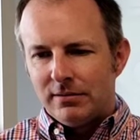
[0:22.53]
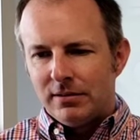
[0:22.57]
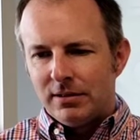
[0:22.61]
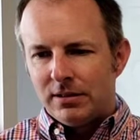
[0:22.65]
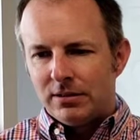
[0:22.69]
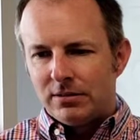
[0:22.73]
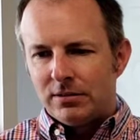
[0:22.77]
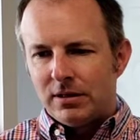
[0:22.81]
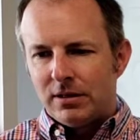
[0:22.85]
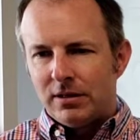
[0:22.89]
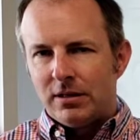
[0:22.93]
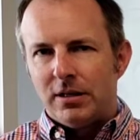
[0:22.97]

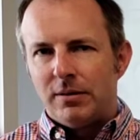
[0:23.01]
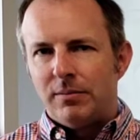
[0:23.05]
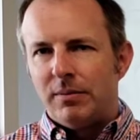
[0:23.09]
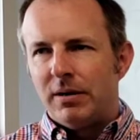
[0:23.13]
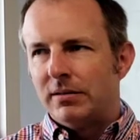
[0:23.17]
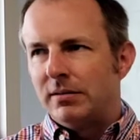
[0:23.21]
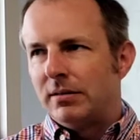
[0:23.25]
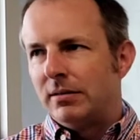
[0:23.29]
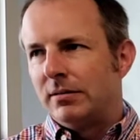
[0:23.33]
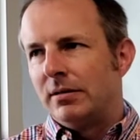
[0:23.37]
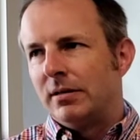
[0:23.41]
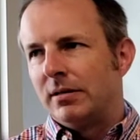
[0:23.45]
excited
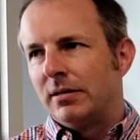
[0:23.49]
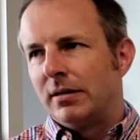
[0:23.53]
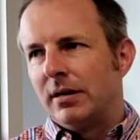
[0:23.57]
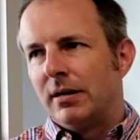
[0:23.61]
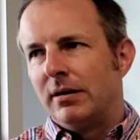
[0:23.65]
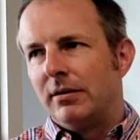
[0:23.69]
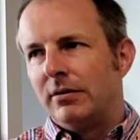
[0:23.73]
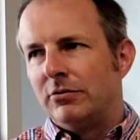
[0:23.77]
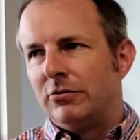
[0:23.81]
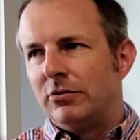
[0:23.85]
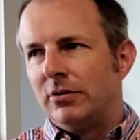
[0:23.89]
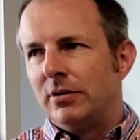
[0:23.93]
about the
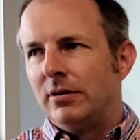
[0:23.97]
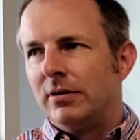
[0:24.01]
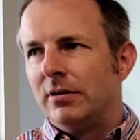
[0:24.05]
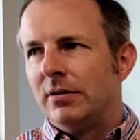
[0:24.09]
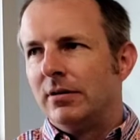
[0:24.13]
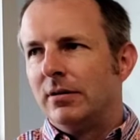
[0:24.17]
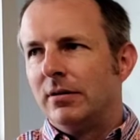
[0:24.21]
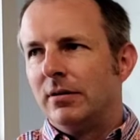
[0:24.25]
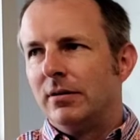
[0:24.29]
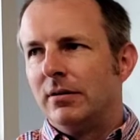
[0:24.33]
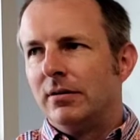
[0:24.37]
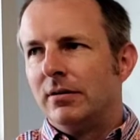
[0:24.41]
technology
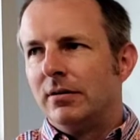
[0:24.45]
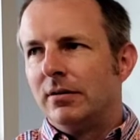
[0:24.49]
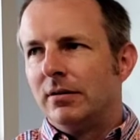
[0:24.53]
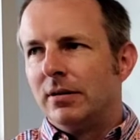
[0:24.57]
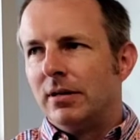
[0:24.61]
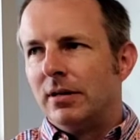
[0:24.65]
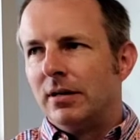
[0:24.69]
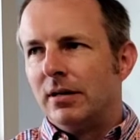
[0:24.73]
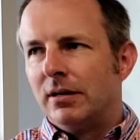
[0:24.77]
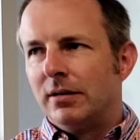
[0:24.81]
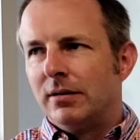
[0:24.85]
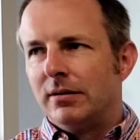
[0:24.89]

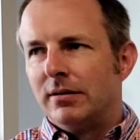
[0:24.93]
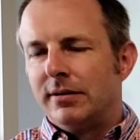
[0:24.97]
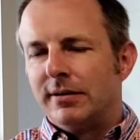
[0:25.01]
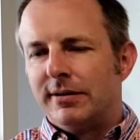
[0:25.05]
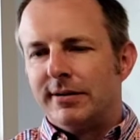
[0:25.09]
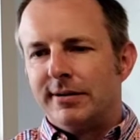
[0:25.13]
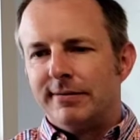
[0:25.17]
and